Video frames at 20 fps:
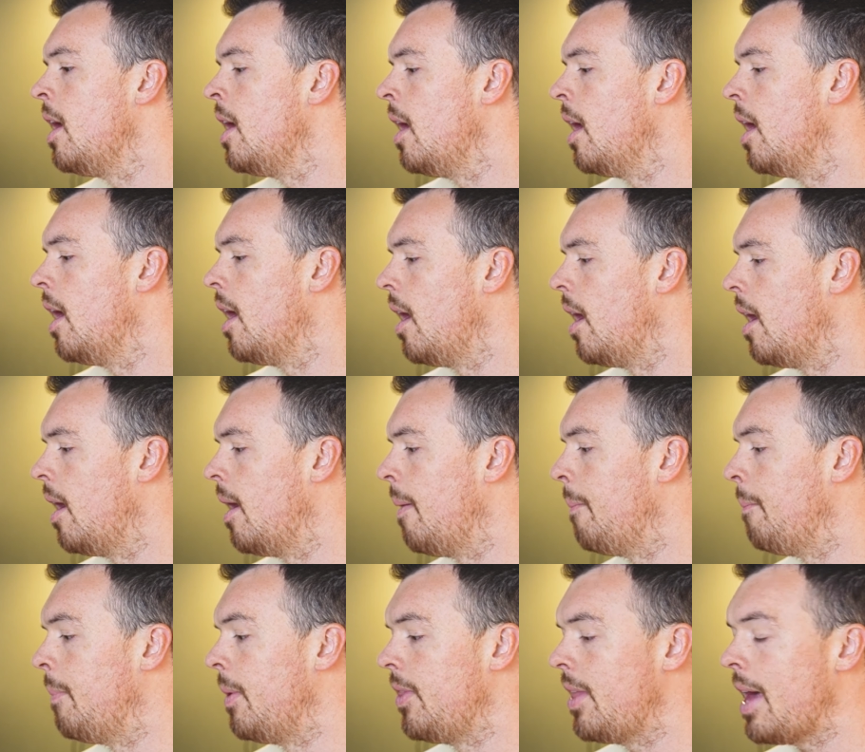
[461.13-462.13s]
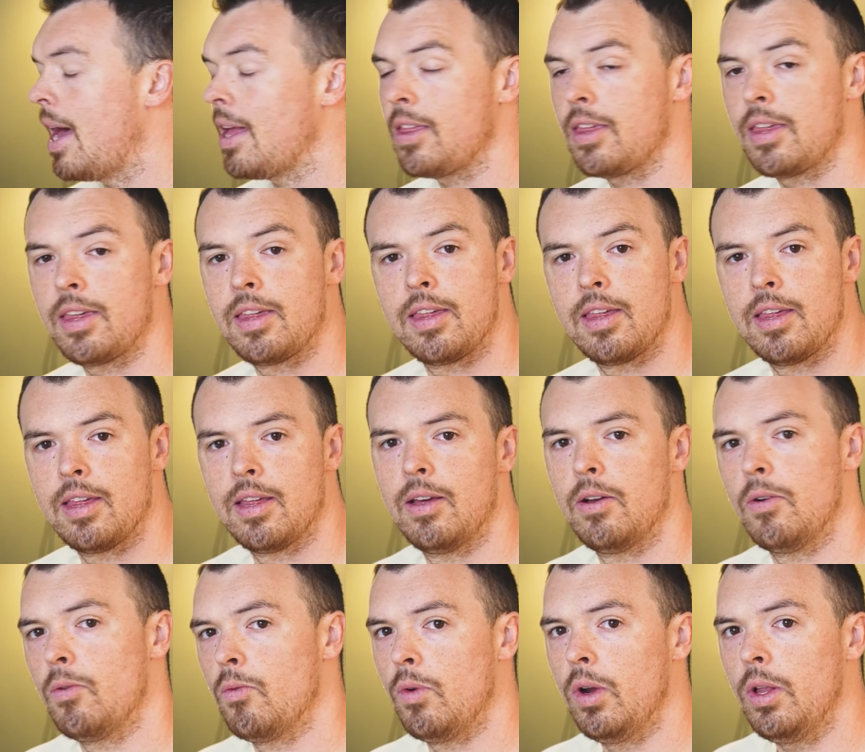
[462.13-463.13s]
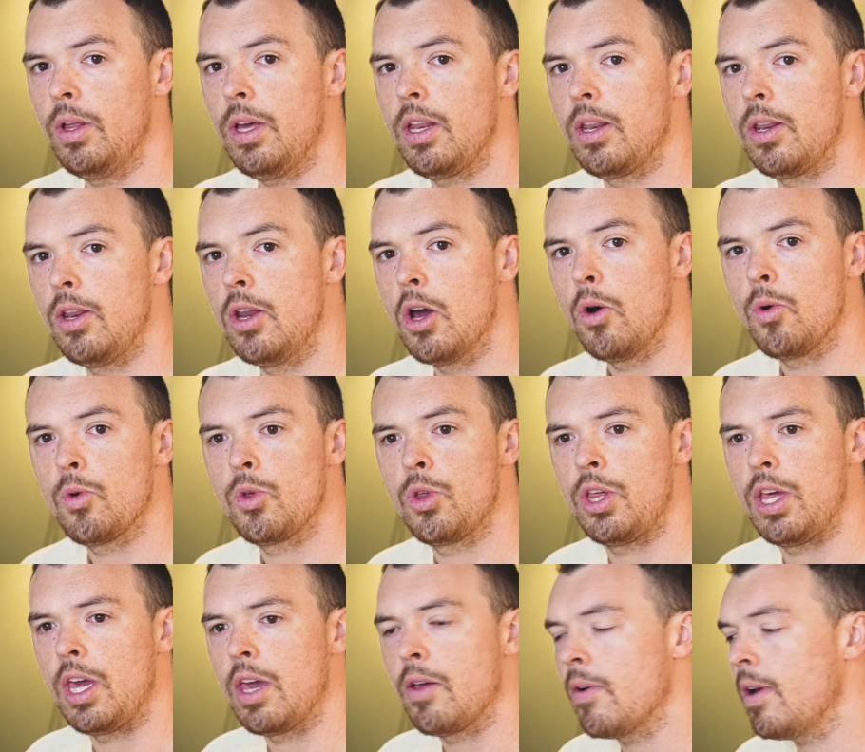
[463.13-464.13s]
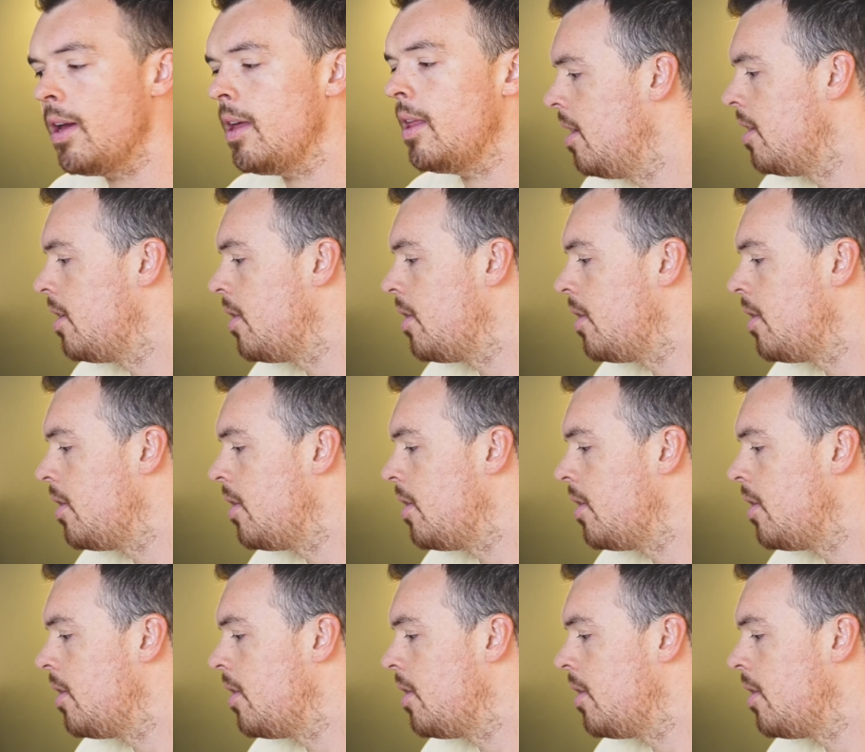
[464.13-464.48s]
But that's really no secret.